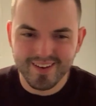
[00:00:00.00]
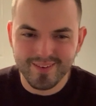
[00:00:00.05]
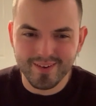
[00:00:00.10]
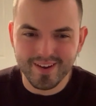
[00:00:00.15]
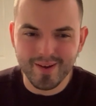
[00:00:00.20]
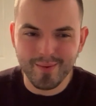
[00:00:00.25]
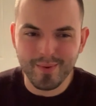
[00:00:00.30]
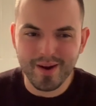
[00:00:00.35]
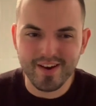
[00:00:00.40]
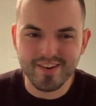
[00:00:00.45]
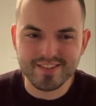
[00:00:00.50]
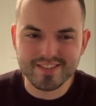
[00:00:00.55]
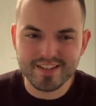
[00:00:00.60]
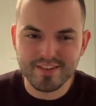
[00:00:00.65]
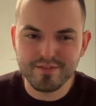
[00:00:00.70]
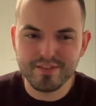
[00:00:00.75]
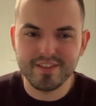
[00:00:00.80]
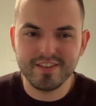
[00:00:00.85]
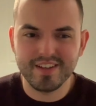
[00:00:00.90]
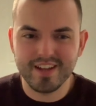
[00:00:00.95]
Whereas
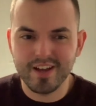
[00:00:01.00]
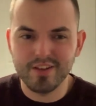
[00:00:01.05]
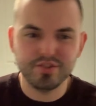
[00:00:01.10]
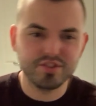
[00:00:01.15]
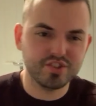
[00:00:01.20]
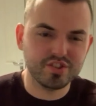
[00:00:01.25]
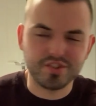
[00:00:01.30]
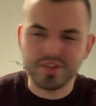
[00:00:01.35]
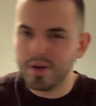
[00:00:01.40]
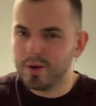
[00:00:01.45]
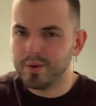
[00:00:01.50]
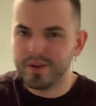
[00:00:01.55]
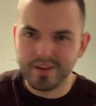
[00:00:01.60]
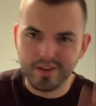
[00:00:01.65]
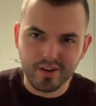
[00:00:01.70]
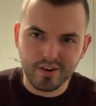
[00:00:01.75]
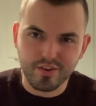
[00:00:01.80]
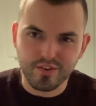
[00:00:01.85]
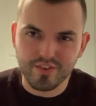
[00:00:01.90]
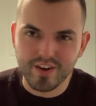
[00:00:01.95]
everything else is going
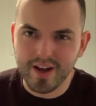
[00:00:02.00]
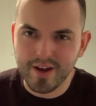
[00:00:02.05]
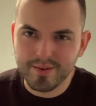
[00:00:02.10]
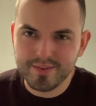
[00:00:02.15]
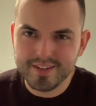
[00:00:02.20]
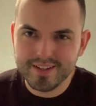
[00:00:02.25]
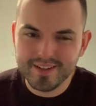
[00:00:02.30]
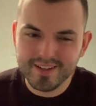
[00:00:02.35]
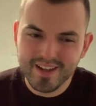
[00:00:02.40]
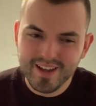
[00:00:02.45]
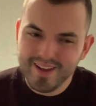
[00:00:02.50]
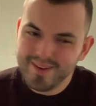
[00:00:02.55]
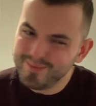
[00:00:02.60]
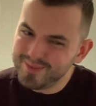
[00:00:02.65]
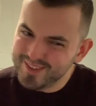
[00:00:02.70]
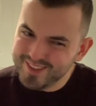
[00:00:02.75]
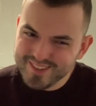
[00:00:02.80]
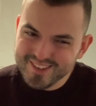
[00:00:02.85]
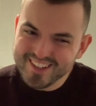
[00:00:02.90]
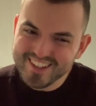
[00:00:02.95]
on around it.
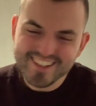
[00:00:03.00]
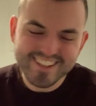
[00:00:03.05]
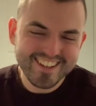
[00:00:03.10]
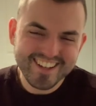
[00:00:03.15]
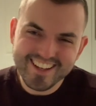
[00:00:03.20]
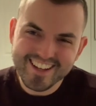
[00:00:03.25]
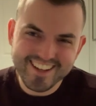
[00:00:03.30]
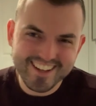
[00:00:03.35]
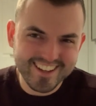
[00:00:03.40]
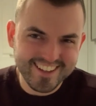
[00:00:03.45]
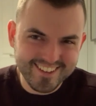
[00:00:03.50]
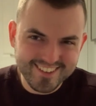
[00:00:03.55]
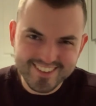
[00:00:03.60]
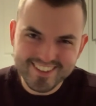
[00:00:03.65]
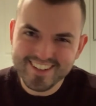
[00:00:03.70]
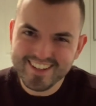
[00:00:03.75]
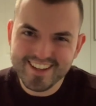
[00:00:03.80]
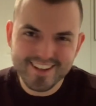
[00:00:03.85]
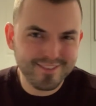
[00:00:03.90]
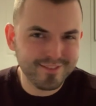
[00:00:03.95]
But you can hear, you
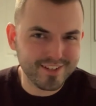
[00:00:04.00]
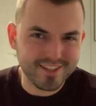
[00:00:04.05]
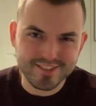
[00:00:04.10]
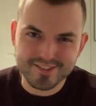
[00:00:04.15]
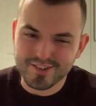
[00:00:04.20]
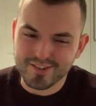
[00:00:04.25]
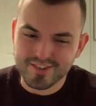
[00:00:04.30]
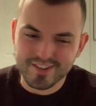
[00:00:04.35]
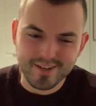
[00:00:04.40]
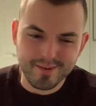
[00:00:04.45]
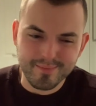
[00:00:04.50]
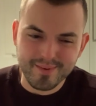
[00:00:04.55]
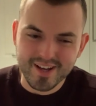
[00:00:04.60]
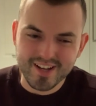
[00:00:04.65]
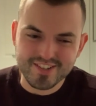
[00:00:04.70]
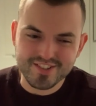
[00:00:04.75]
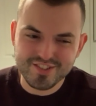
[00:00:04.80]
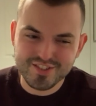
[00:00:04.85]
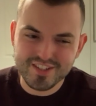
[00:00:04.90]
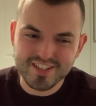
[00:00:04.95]
can hear Victoria,
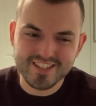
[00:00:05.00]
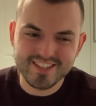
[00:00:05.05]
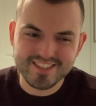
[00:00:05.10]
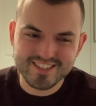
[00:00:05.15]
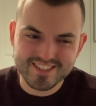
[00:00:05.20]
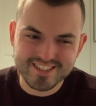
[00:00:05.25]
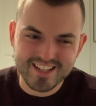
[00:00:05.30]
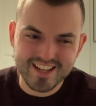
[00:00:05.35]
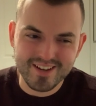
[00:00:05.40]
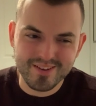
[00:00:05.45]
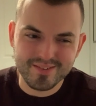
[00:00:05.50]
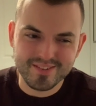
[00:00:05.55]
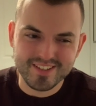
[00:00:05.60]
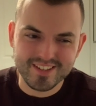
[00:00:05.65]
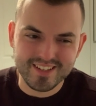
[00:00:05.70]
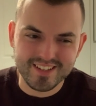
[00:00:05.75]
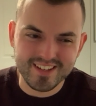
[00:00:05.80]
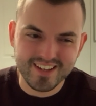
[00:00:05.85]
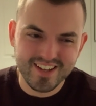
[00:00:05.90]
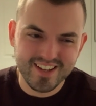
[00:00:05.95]
man. She is
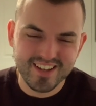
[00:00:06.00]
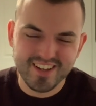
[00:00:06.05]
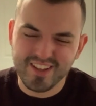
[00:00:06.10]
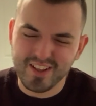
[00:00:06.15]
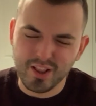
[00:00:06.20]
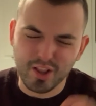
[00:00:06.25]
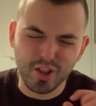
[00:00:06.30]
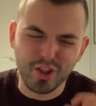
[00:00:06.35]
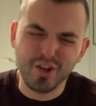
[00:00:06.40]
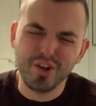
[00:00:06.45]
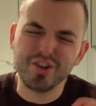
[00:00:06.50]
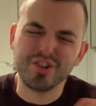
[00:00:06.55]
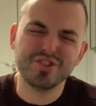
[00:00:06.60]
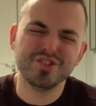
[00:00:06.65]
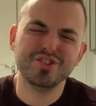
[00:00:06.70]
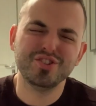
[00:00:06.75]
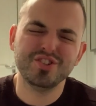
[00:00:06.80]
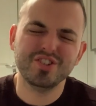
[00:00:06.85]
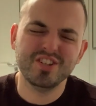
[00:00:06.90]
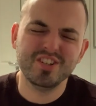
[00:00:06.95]
sounding
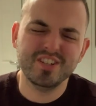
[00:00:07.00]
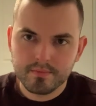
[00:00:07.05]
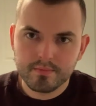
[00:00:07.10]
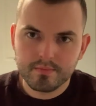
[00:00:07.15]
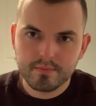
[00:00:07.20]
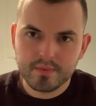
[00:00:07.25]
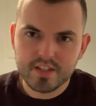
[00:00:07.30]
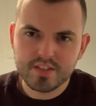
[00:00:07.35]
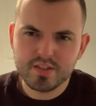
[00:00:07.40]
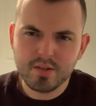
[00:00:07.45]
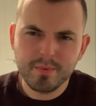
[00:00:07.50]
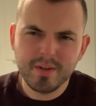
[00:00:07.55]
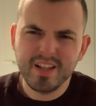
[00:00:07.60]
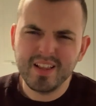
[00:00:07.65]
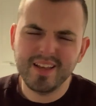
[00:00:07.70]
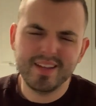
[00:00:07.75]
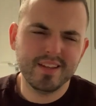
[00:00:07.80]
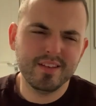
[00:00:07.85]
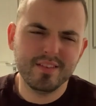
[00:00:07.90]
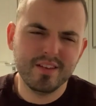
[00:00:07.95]
lush. There's so many
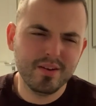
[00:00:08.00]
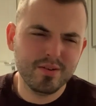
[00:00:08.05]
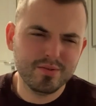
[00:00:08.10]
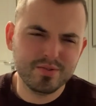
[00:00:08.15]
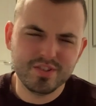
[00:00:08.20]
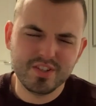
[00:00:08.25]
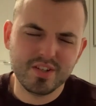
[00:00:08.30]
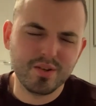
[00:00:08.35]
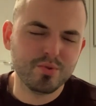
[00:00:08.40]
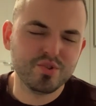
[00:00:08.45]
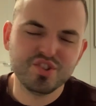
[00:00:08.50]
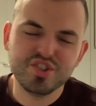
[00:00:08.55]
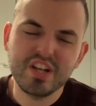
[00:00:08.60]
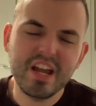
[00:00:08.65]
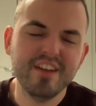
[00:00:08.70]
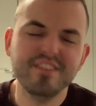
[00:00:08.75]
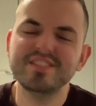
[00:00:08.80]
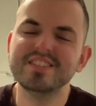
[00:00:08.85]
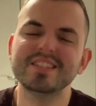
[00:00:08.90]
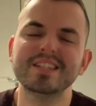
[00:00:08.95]
like of those, you know,
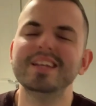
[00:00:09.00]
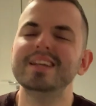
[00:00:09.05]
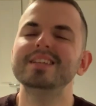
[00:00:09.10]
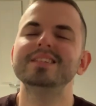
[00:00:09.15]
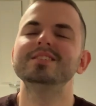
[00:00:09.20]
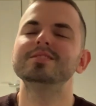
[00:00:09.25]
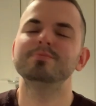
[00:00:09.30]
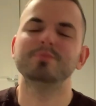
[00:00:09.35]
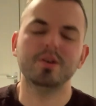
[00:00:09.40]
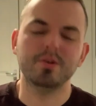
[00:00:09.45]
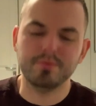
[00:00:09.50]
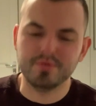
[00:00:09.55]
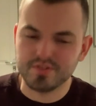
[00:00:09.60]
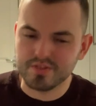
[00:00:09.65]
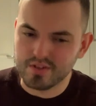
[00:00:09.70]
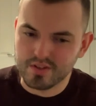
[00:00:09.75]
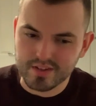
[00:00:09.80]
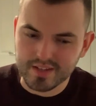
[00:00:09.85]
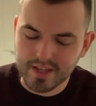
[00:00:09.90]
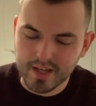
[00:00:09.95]
chef's kiss
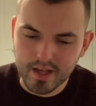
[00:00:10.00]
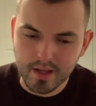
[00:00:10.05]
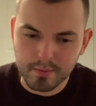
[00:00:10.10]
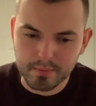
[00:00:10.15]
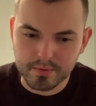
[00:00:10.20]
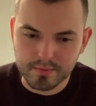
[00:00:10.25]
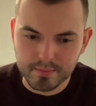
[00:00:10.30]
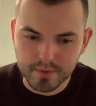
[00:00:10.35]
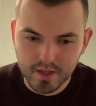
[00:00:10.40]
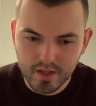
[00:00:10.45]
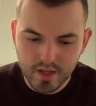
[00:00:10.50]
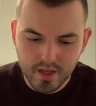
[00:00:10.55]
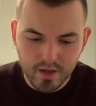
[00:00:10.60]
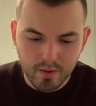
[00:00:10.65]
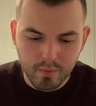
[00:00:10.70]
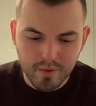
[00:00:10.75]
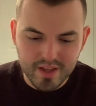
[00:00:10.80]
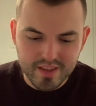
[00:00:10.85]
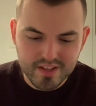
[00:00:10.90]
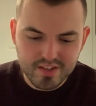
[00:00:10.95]
moments on the album
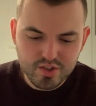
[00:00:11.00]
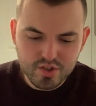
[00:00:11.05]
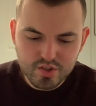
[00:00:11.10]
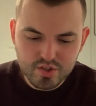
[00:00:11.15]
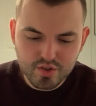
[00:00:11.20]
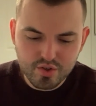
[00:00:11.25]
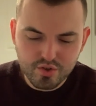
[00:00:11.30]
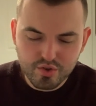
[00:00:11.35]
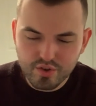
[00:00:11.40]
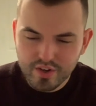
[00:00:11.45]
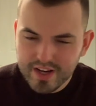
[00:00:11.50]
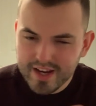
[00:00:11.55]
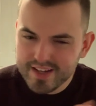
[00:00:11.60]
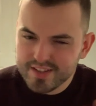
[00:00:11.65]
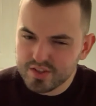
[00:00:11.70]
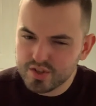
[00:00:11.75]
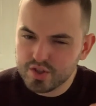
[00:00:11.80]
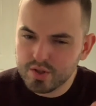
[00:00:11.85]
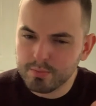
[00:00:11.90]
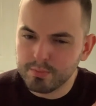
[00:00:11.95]
where they just create
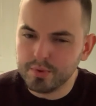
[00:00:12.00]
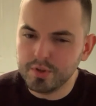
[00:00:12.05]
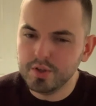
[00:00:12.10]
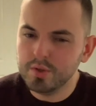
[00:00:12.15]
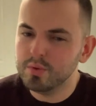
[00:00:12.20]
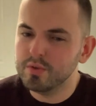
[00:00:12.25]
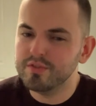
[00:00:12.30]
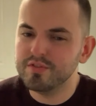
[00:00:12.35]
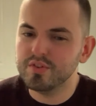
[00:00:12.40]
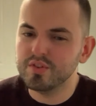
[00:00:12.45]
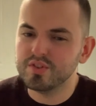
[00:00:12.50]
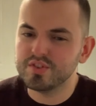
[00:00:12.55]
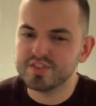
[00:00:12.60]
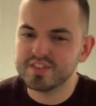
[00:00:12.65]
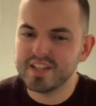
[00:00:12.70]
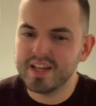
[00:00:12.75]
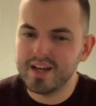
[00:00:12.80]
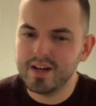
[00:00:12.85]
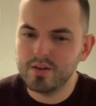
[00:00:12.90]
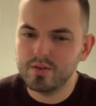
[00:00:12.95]
such a beautiful
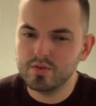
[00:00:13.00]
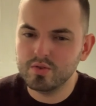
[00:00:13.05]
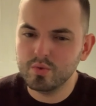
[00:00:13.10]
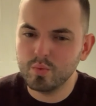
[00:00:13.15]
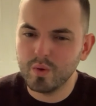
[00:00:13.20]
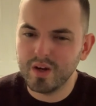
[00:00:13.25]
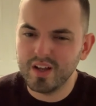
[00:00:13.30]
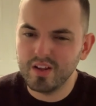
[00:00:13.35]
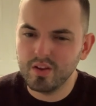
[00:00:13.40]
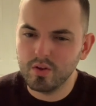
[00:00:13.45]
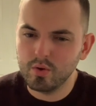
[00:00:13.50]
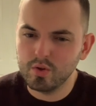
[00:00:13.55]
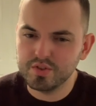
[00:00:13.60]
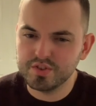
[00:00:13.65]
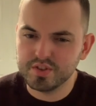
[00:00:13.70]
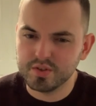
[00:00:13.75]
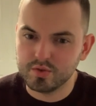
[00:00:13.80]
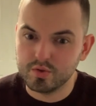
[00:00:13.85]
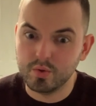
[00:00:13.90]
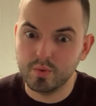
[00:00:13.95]
sound while
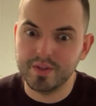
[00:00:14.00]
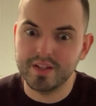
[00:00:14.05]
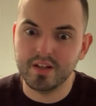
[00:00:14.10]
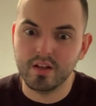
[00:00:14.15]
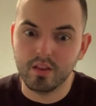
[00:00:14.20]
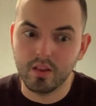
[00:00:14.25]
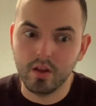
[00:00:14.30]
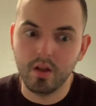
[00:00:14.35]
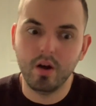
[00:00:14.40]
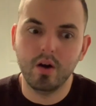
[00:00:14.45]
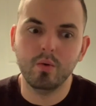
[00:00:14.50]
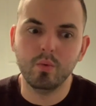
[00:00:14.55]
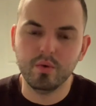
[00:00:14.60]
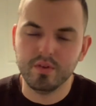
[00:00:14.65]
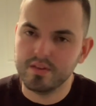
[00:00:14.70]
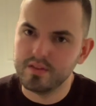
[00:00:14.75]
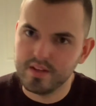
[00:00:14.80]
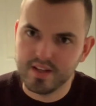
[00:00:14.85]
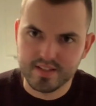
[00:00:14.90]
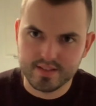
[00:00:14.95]
also doing a lot
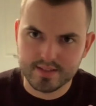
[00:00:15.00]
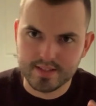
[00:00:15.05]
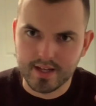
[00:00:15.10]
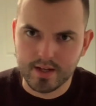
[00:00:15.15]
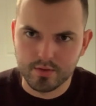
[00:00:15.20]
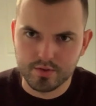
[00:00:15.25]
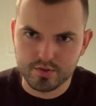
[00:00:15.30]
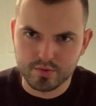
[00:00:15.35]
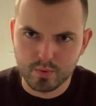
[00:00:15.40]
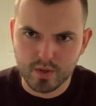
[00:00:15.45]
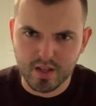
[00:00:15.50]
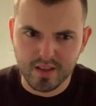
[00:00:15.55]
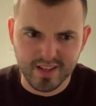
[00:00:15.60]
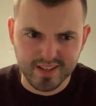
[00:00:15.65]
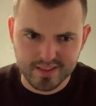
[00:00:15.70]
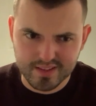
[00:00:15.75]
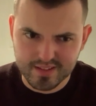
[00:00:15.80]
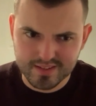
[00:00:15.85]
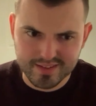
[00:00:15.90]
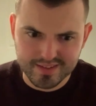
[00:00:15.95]
with their sound as well.
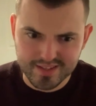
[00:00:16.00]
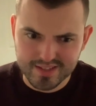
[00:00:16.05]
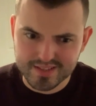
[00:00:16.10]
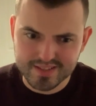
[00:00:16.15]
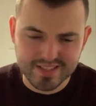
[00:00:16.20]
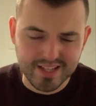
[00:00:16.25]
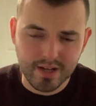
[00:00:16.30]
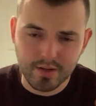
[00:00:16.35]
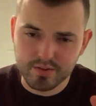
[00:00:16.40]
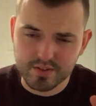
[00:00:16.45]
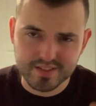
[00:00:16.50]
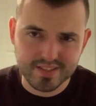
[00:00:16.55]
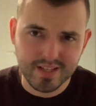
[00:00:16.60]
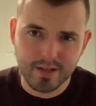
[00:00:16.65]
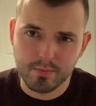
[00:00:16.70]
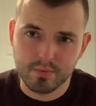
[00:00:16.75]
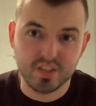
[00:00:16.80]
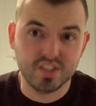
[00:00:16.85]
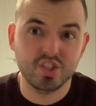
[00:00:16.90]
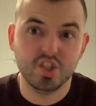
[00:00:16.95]
Like the, the sound of this
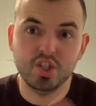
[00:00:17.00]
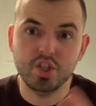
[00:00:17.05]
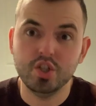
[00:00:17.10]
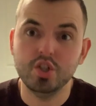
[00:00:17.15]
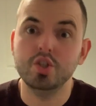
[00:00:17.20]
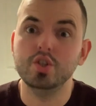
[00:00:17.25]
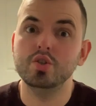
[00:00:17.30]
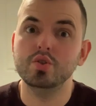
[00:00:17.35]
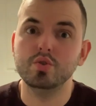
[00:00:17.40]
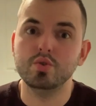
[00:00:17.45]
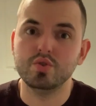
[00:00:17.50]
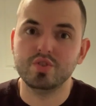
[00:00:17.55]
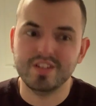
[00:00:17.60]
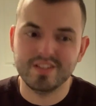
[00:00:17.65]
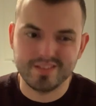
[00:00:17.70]
album is huge.